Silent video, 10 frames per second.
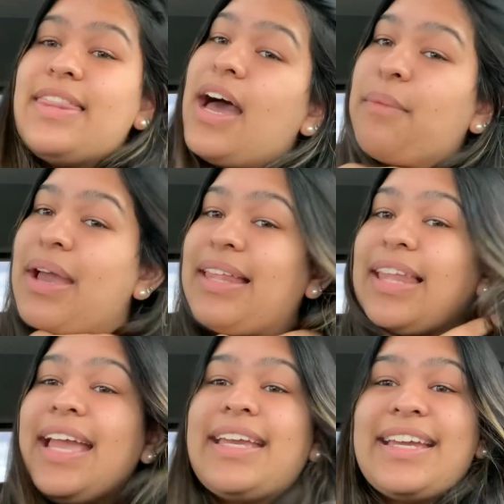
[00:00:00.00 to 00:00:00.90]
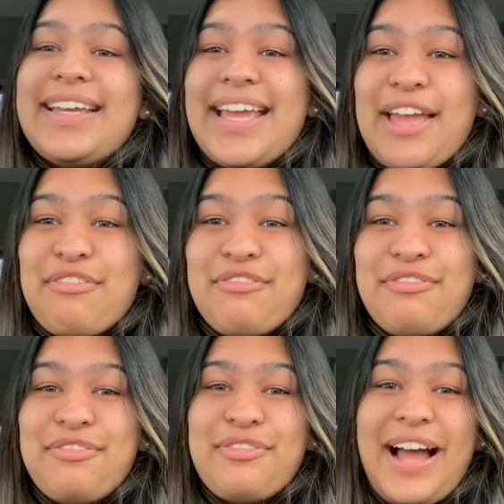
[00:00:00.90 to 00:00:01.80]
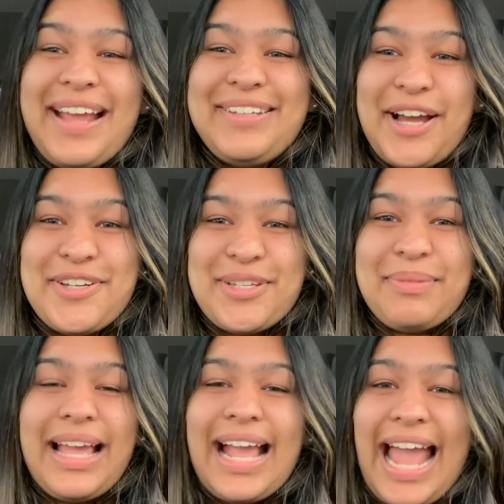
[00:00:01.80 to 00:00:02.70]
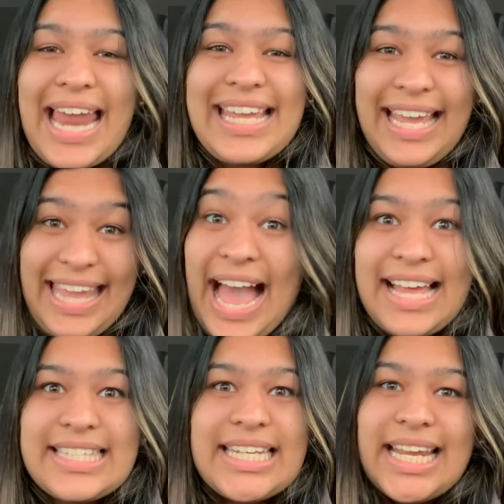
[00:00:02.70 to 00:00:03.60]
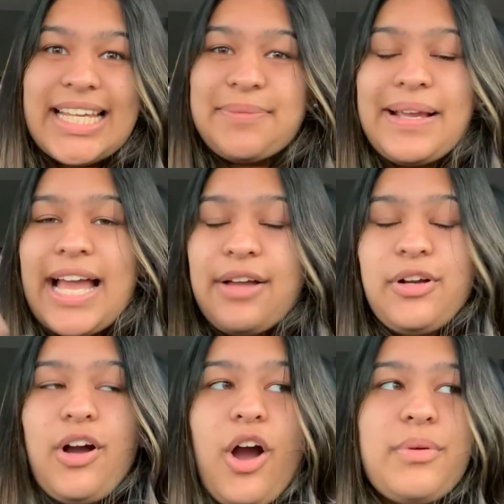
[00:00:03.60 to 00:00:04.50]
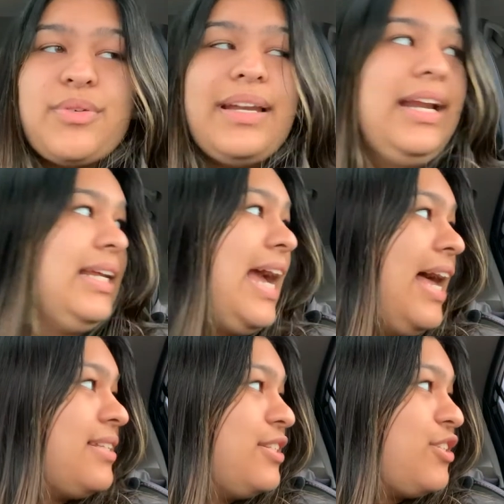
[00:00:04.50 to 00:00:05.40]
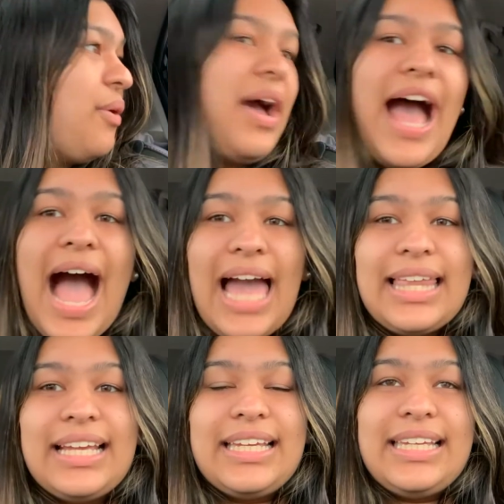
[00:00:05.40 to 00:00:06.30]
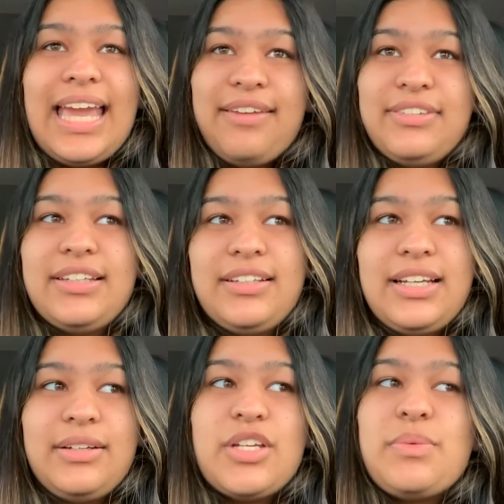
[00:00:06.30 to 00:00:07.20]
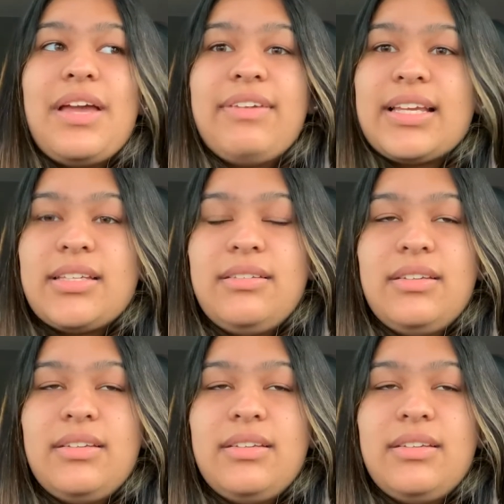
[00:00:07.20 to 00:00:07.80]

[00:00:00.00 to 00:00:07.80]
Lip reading: That way, like, if I touch something, like I had to get gas today because my car was running out of gas, and so I like gave because we have like